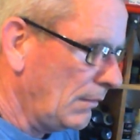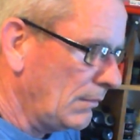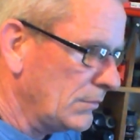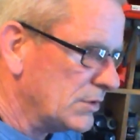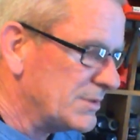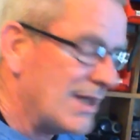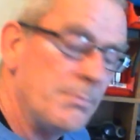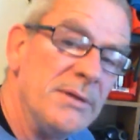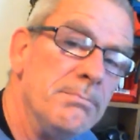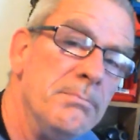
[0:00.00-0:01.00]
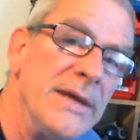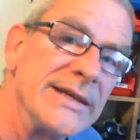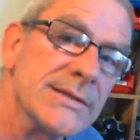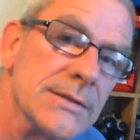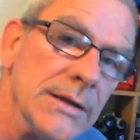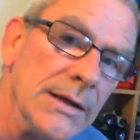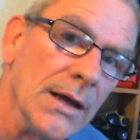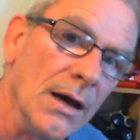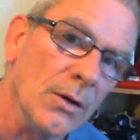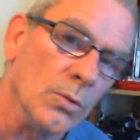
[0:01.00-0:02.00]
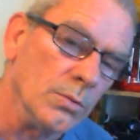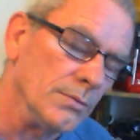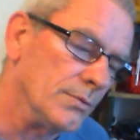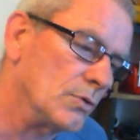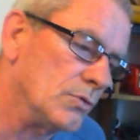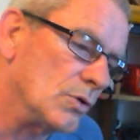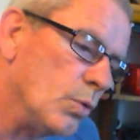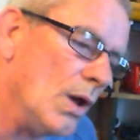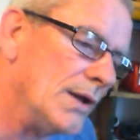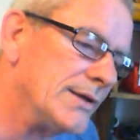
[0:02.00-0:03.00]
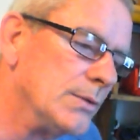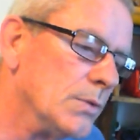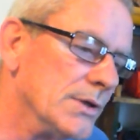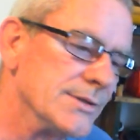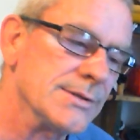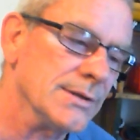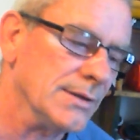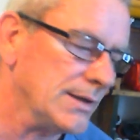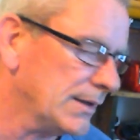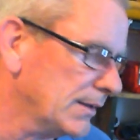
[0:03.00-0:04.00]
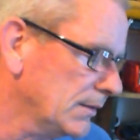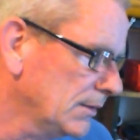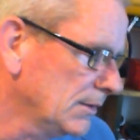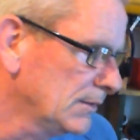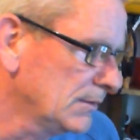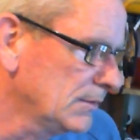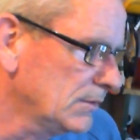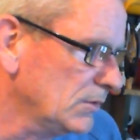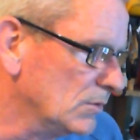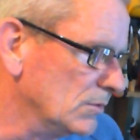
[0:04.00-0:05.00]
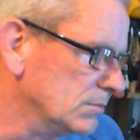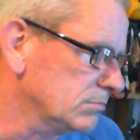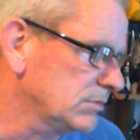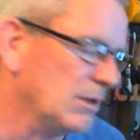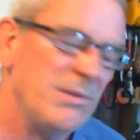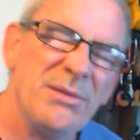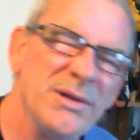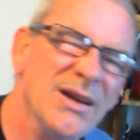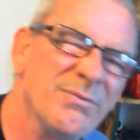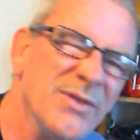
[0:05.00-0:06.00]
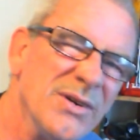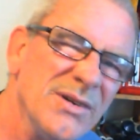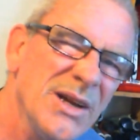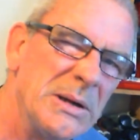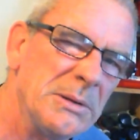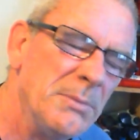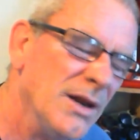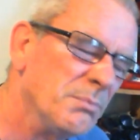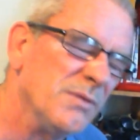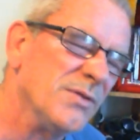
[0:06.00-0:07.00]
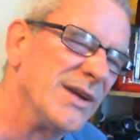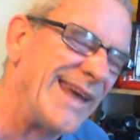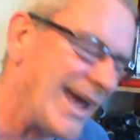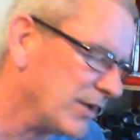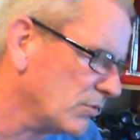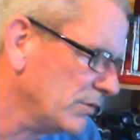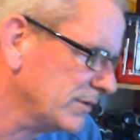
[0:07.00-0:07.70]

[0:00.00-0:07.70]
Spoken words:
shall we say, a bit mixed in how the quality was. They may not be very accurate.